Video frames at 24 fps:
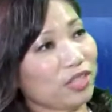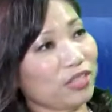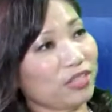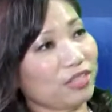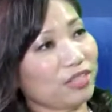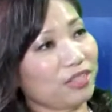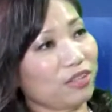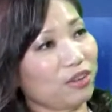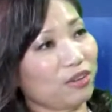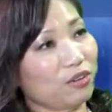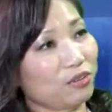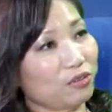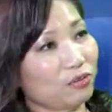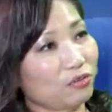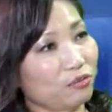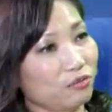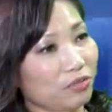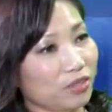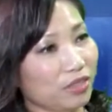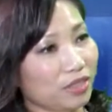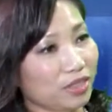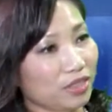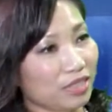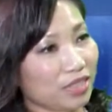uh,
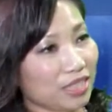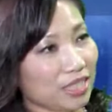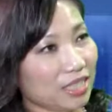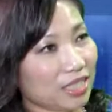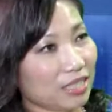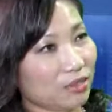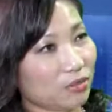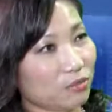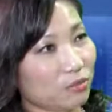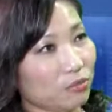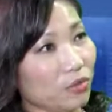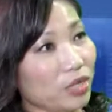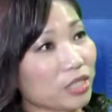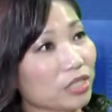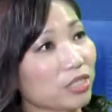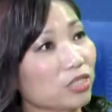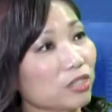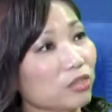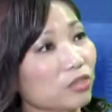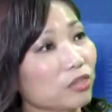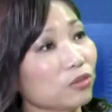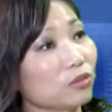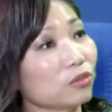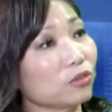of uh, the
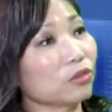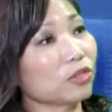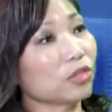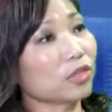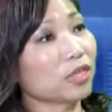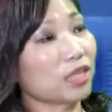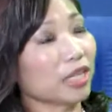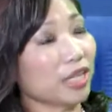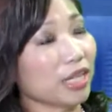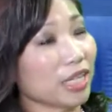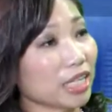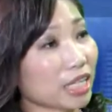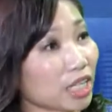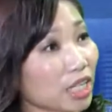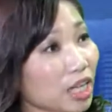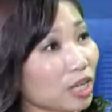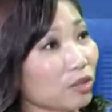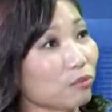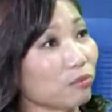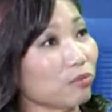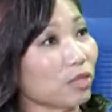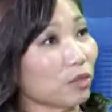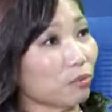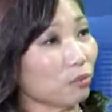rental
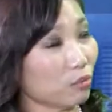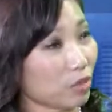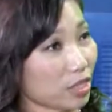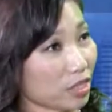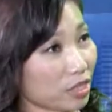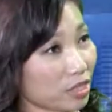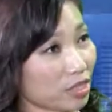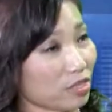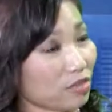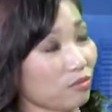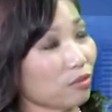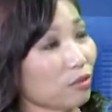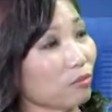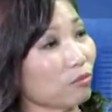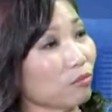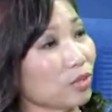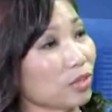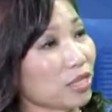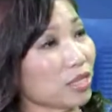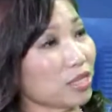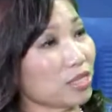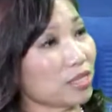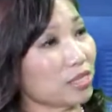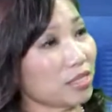income that we receive from
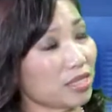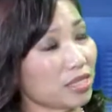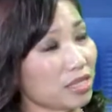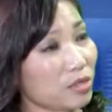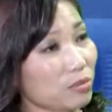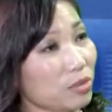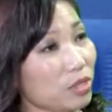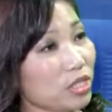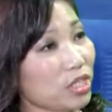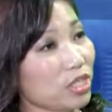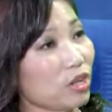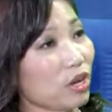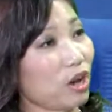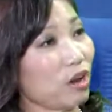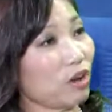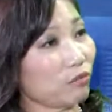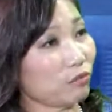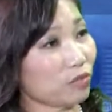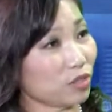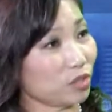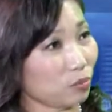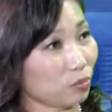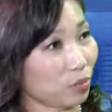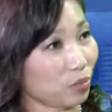these CBD
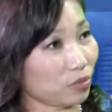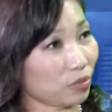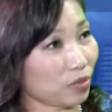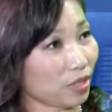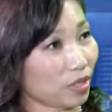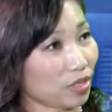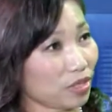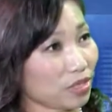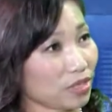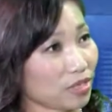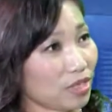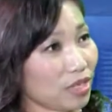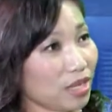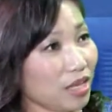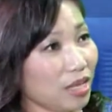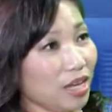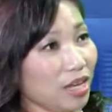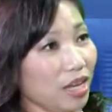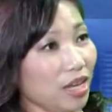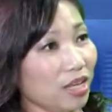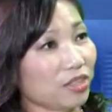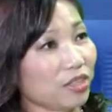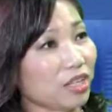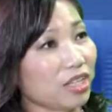office buildings,
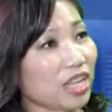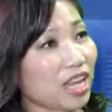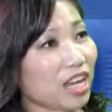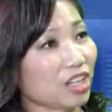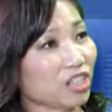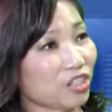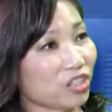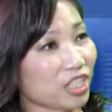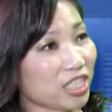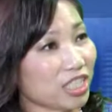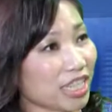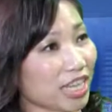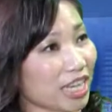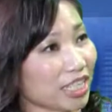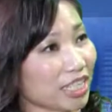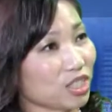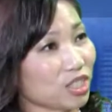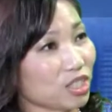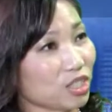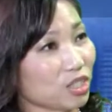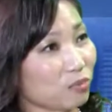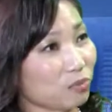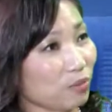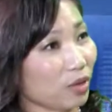and they're largely
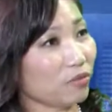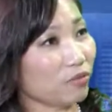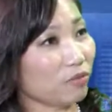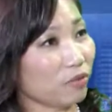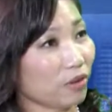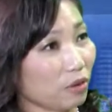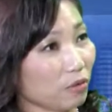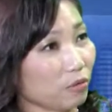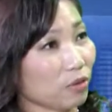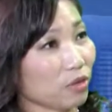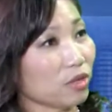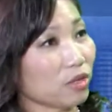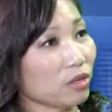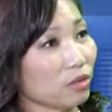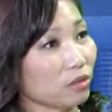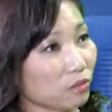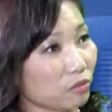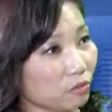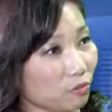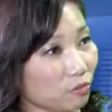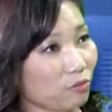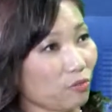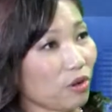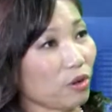tenanted by very,
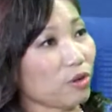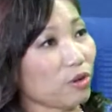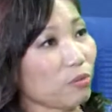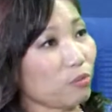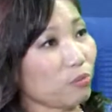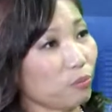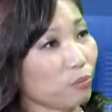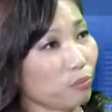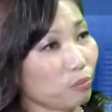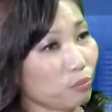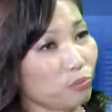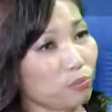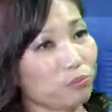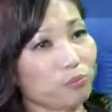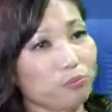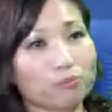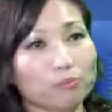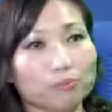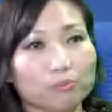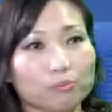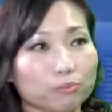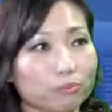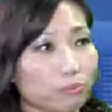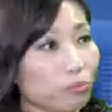very
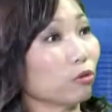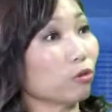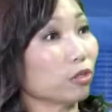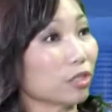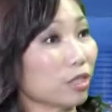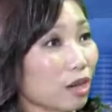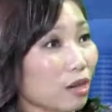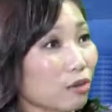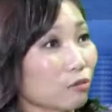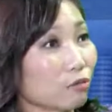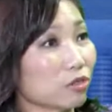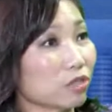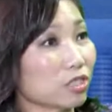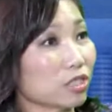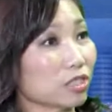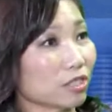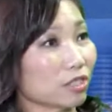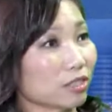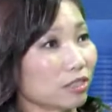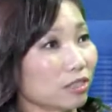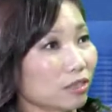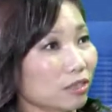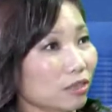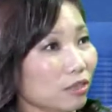
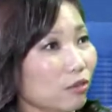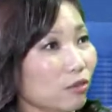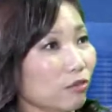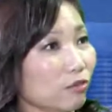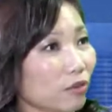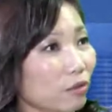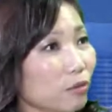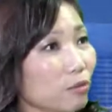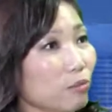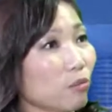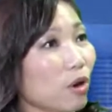pronounced uh, or very